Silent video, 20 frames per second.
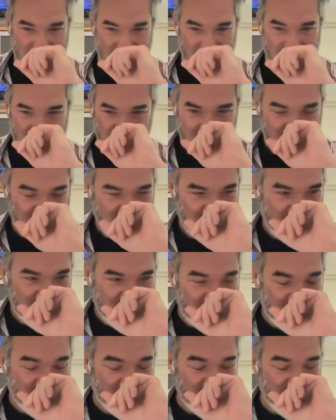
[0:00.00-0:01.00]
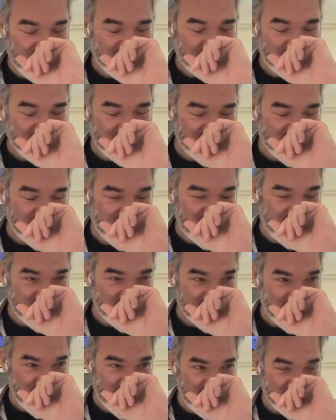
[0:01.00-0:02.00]
material. And I'm reading such
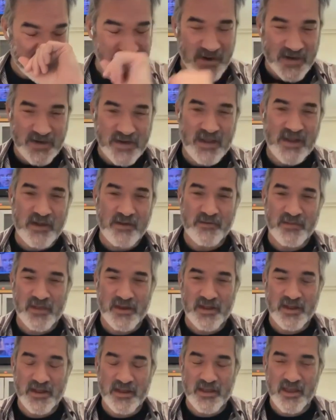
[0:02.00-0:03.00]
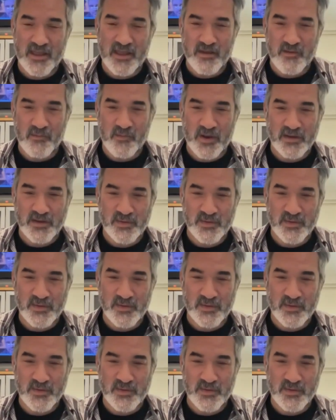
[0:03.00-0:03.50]
a piece of trash right now that I can't